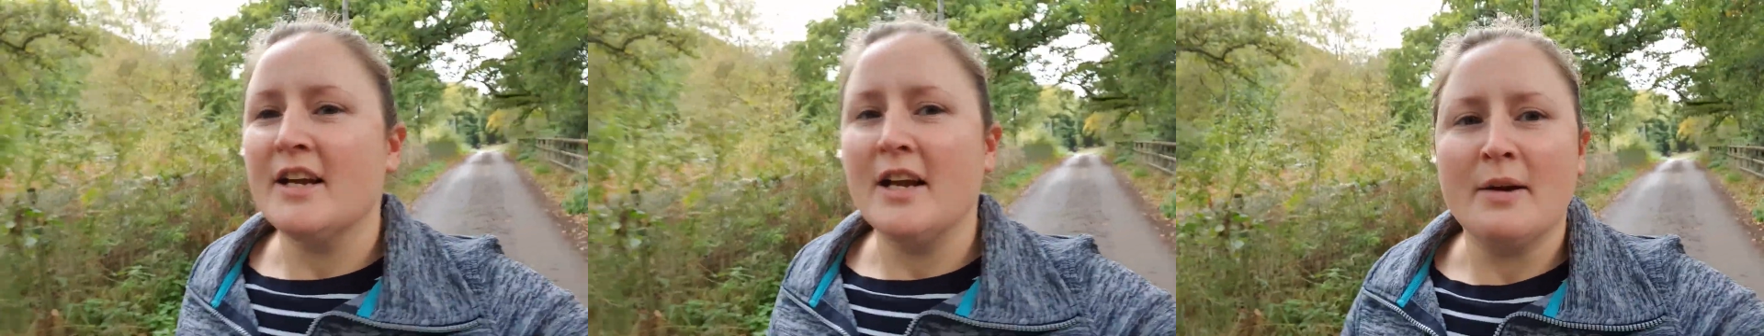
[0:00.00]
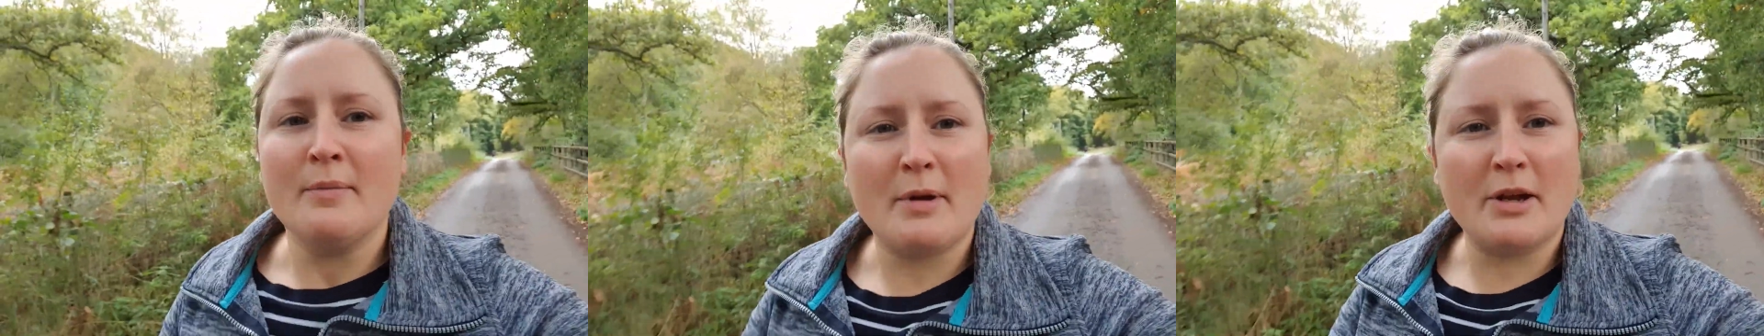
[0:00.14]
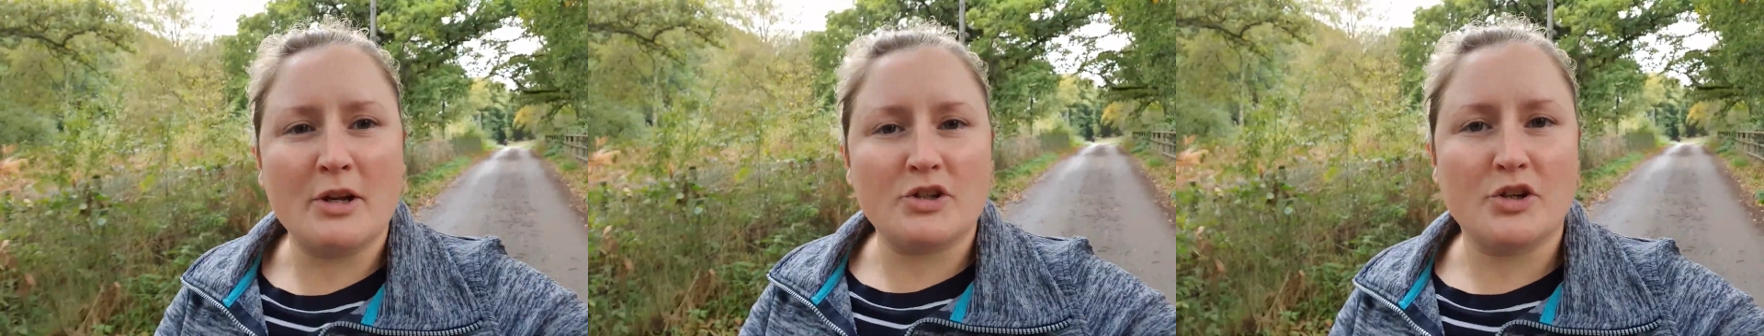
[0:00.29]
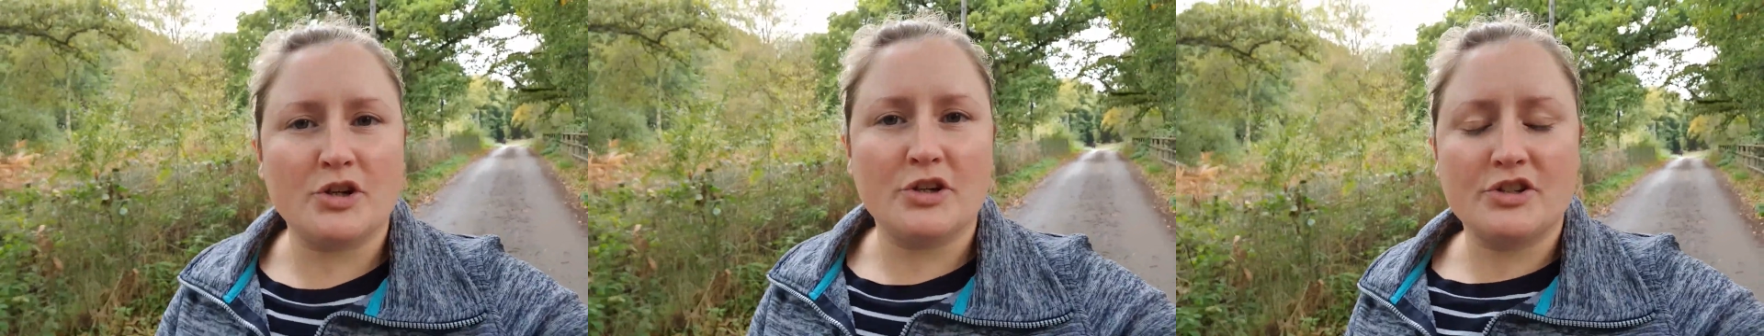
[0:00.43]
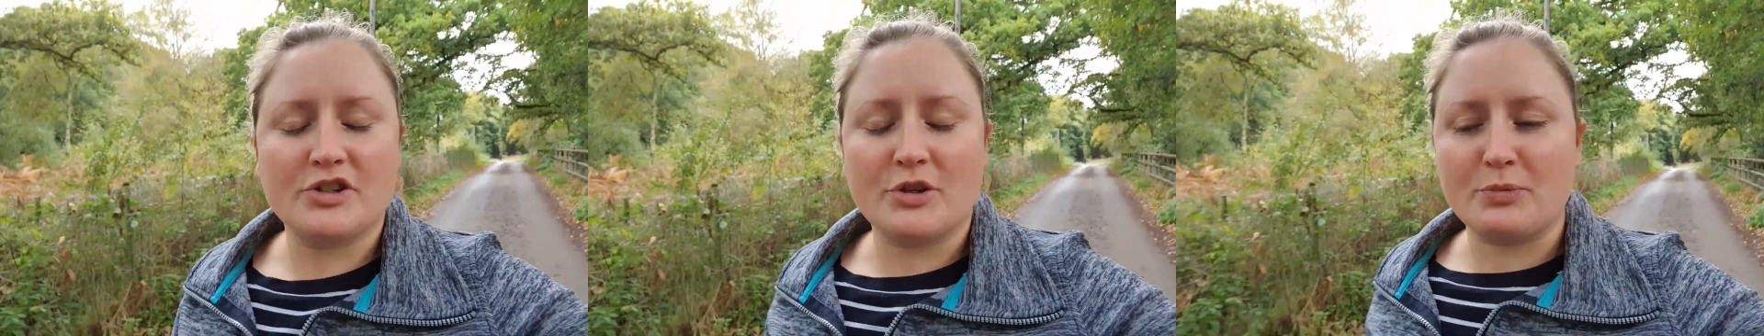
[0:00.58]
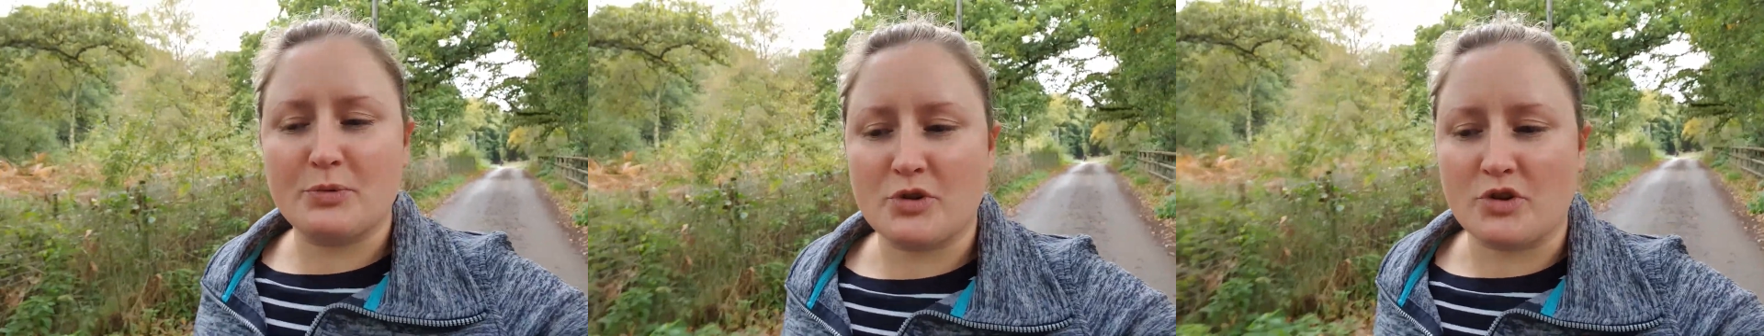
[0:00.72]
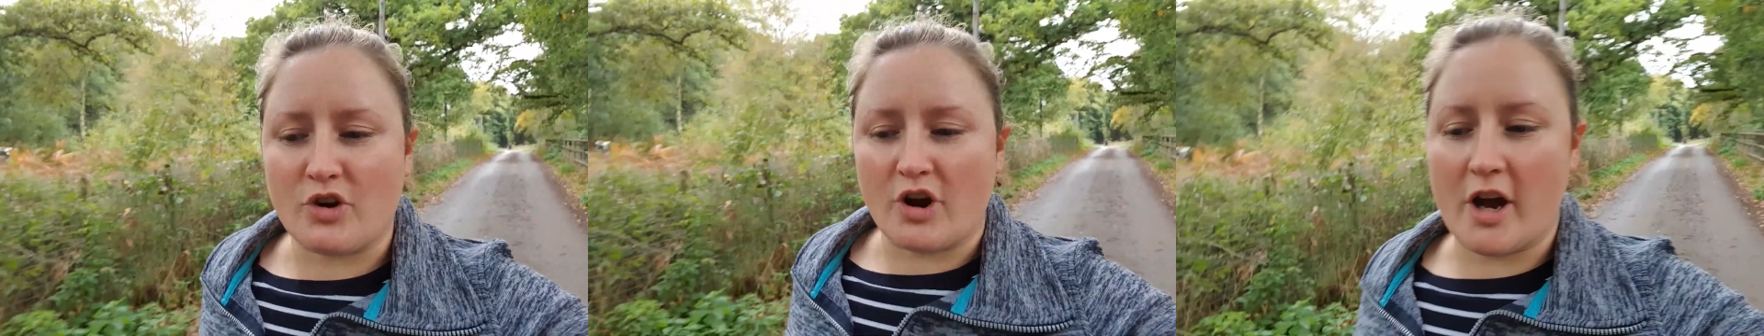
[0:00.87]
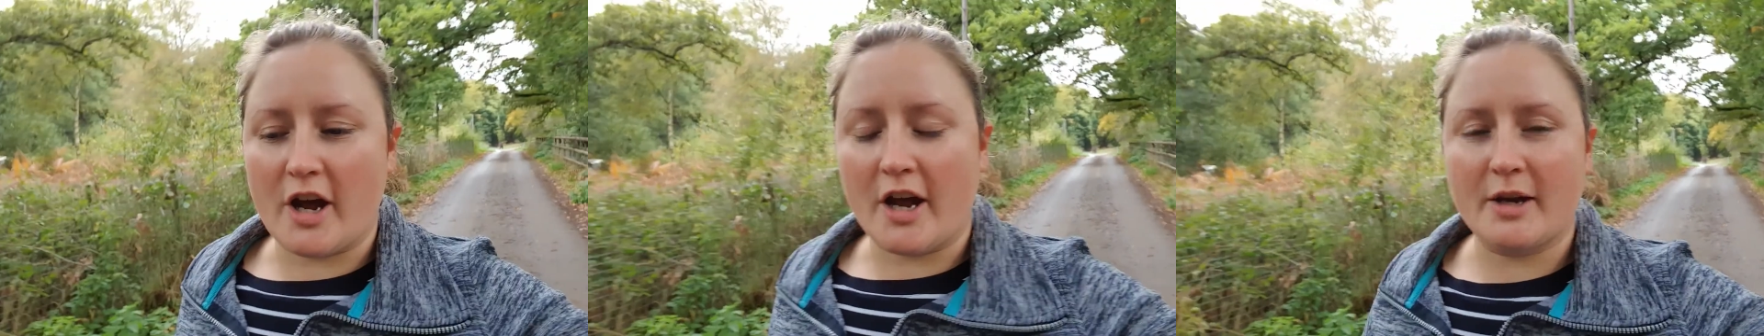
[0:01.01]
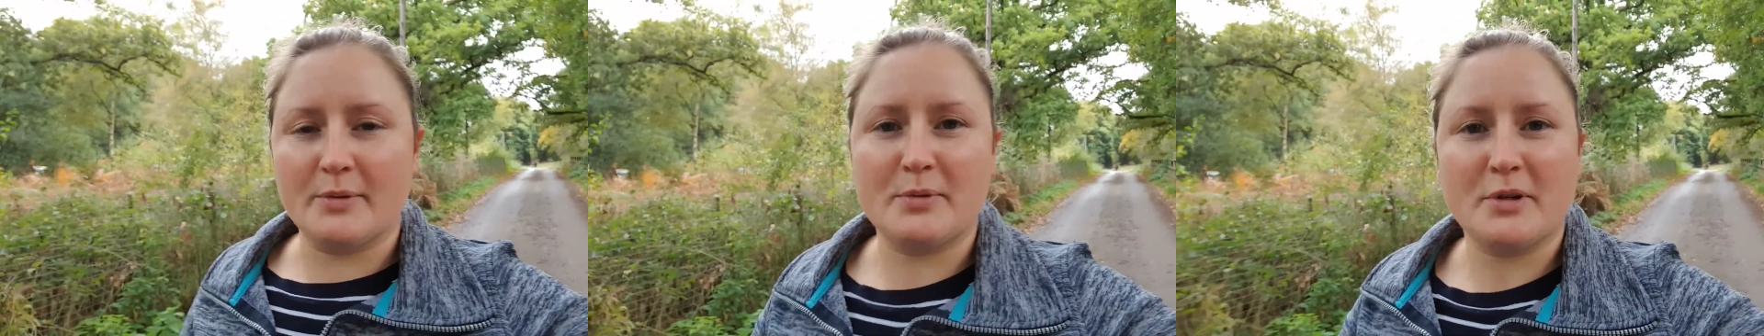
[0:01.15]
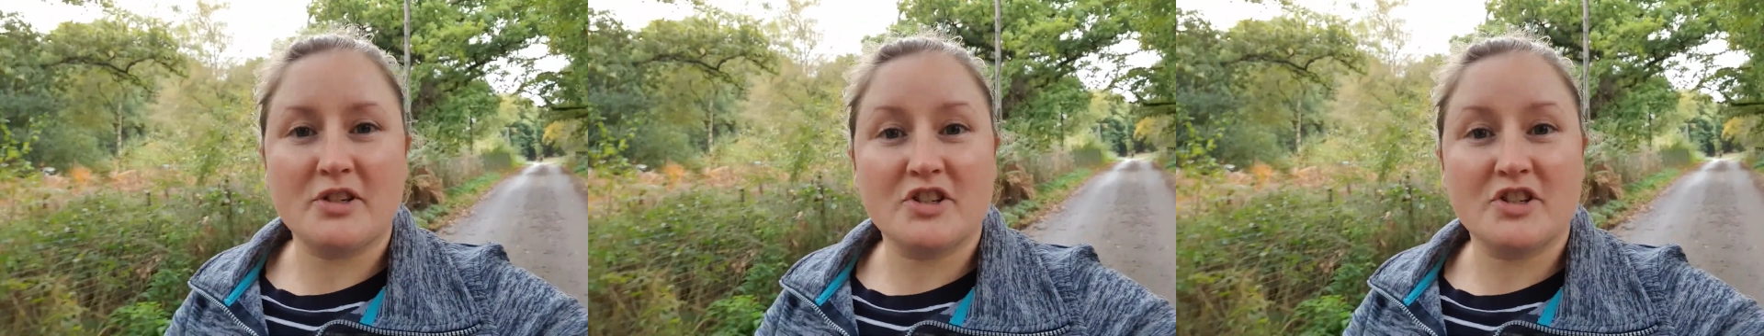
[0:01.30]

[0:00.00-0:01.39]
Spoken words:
Make sure you subscribed.